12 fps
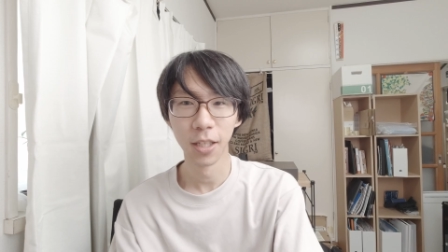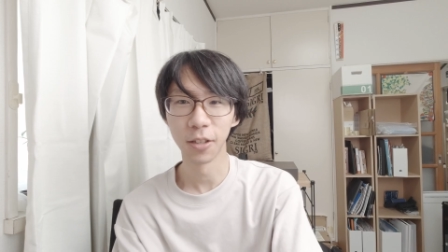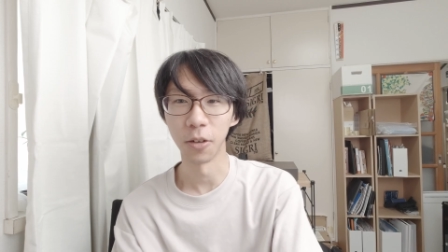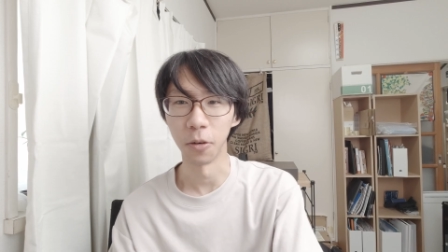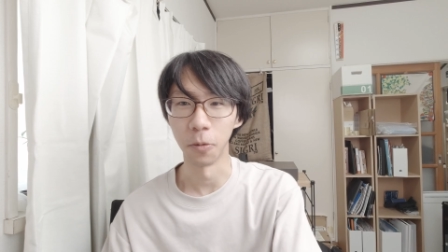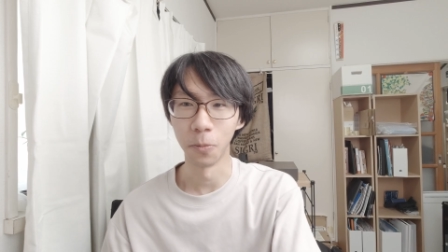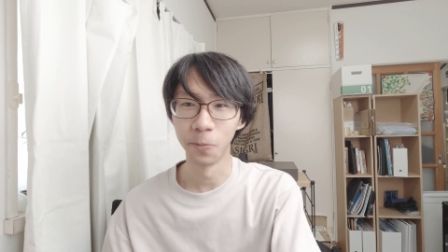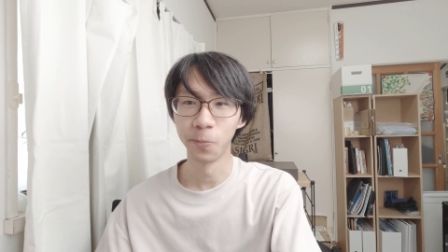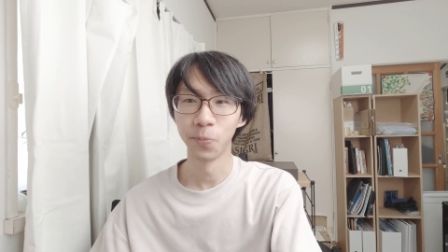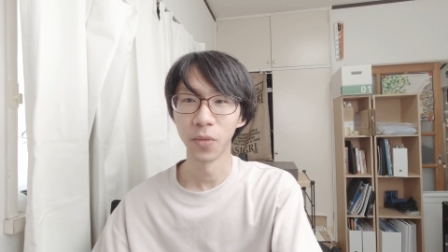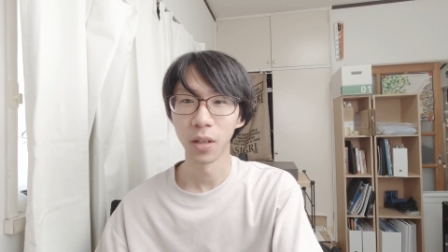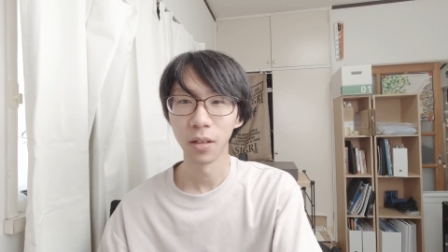So
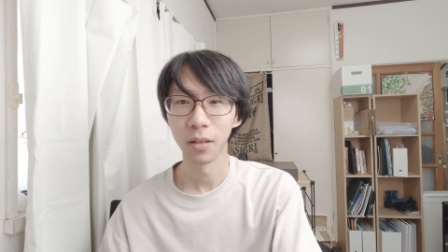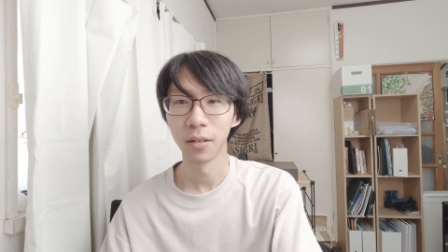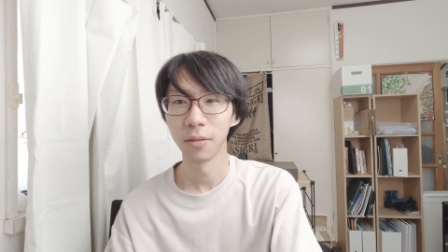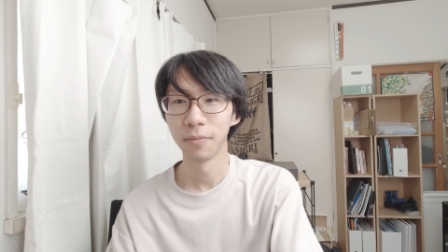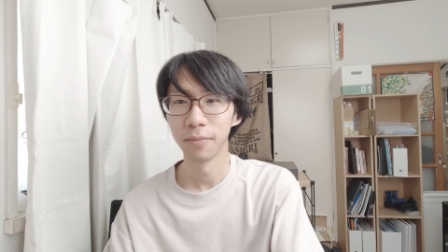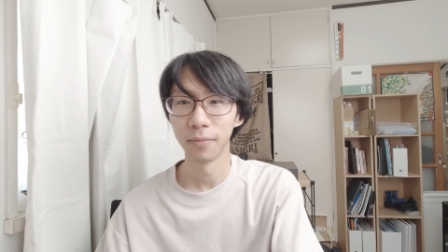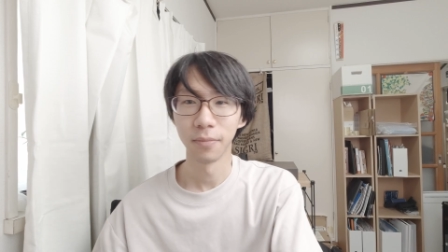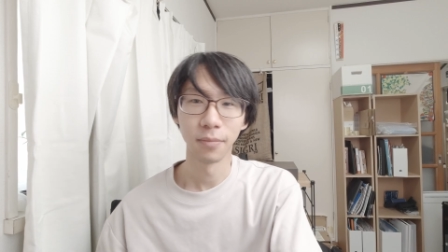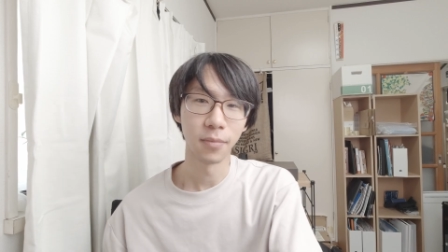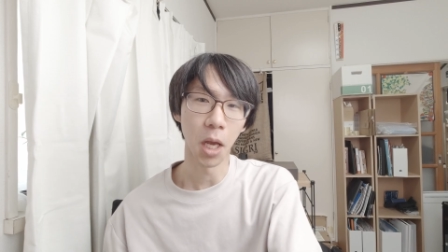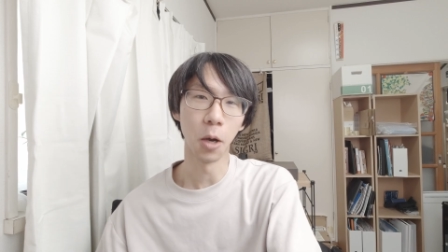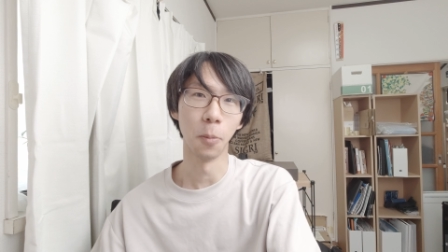
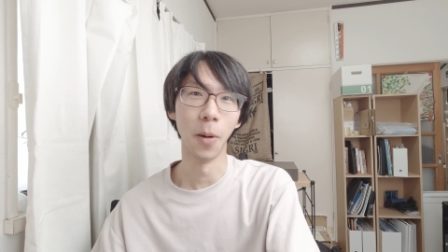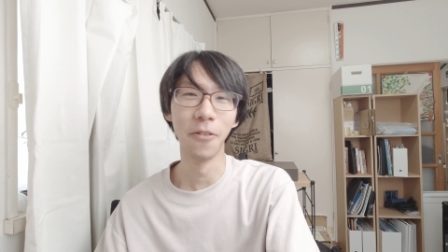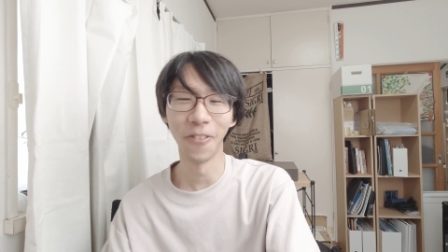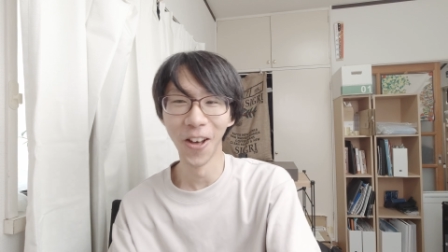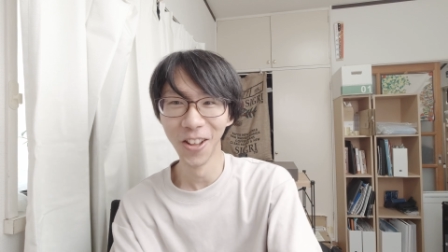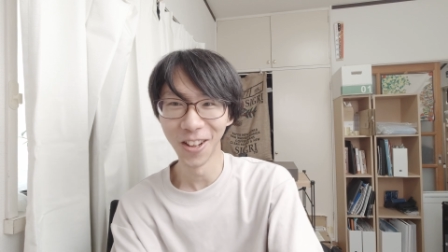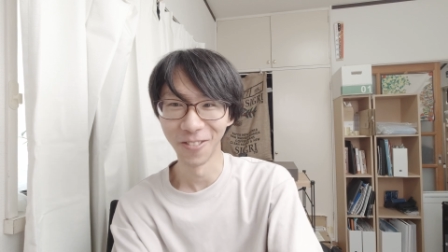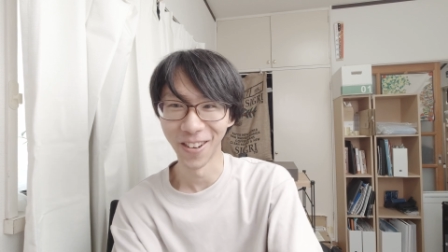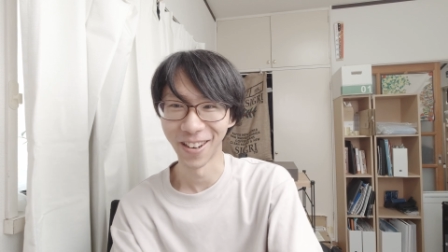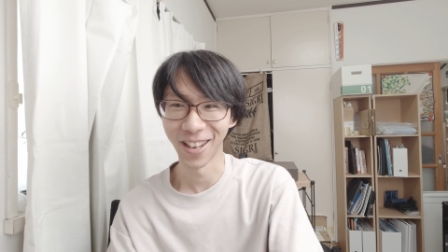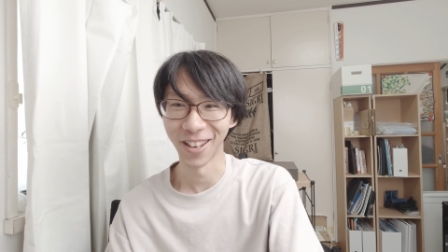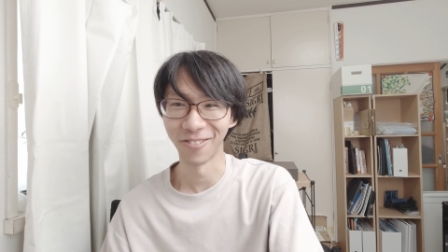I hope my fellow
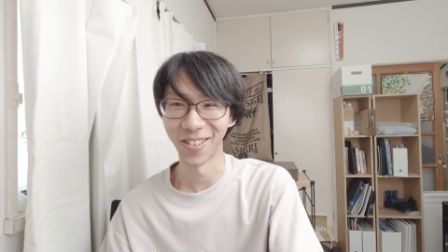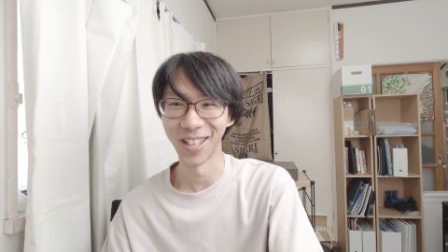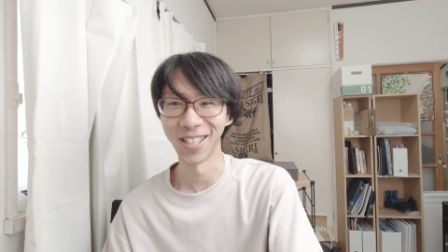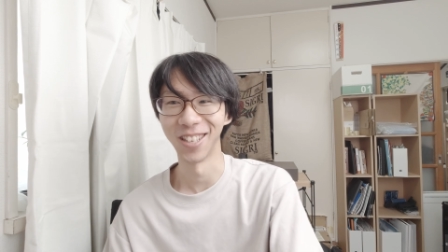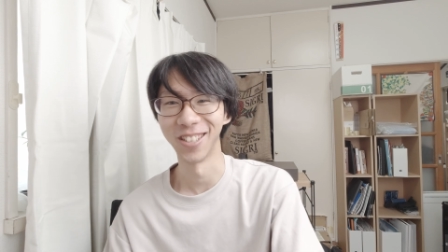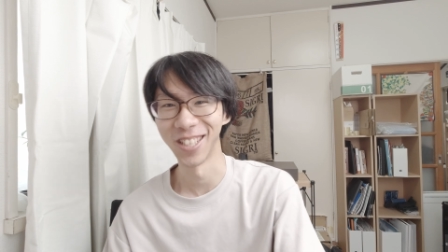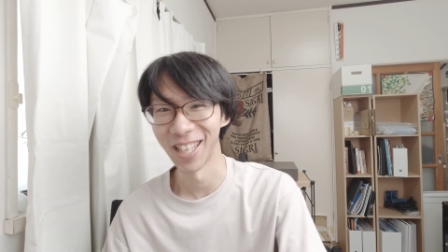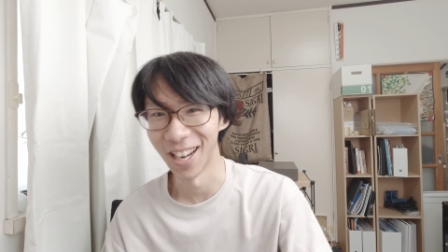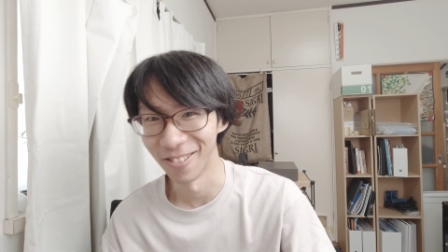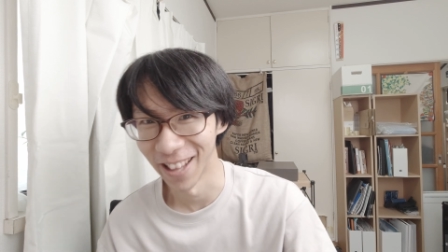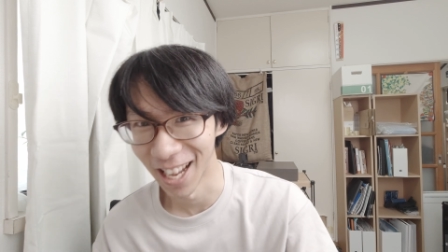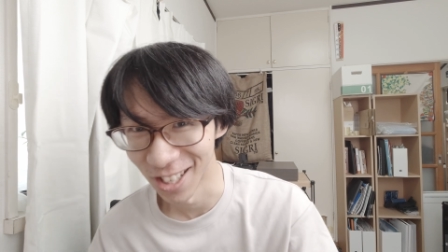American friends
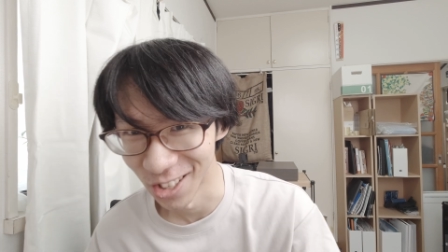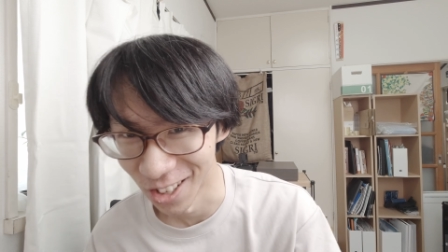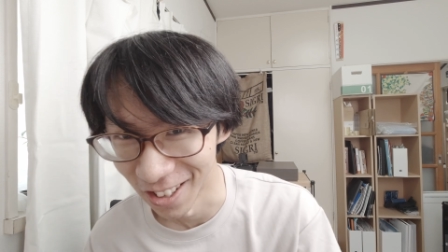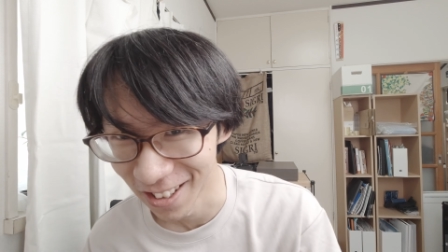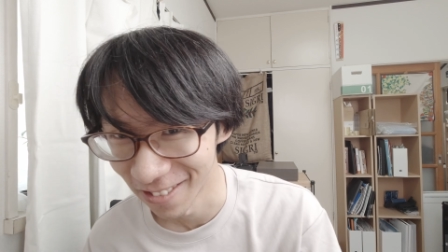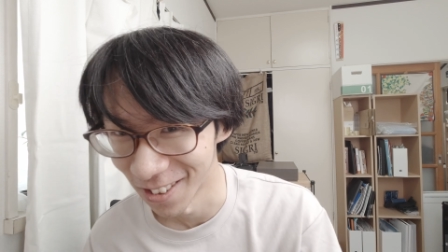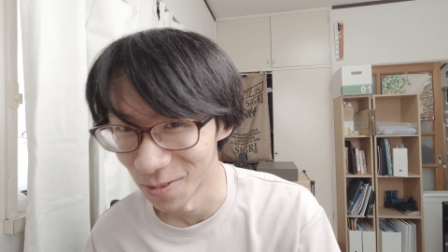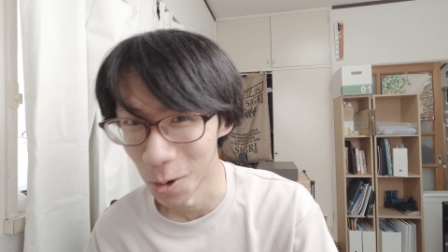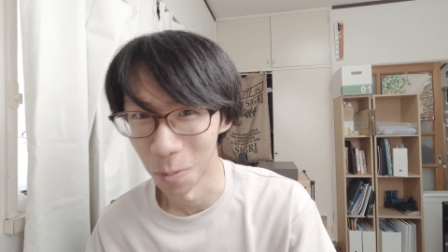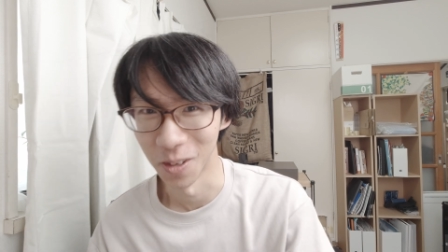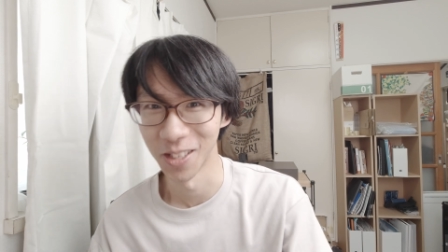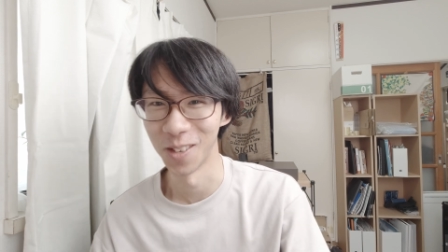understand with that joke from
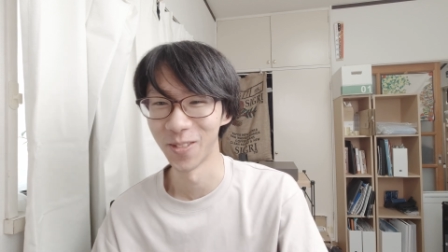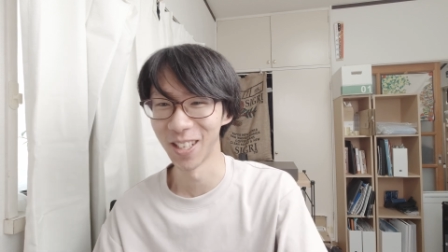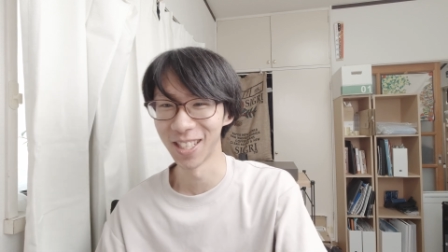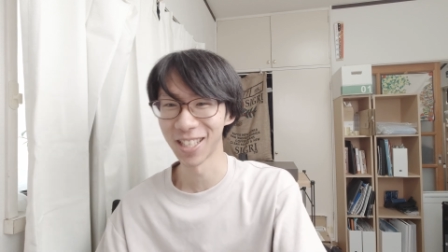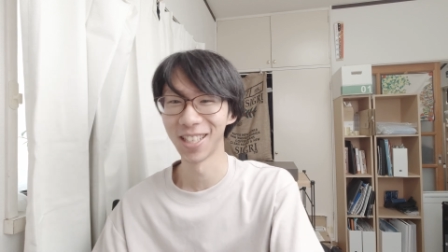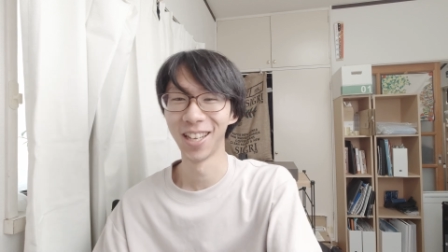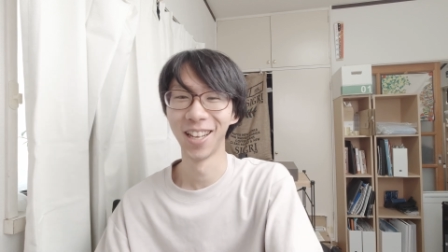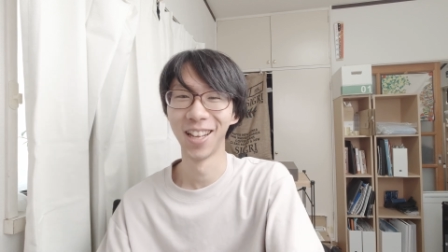Homer Simpson's.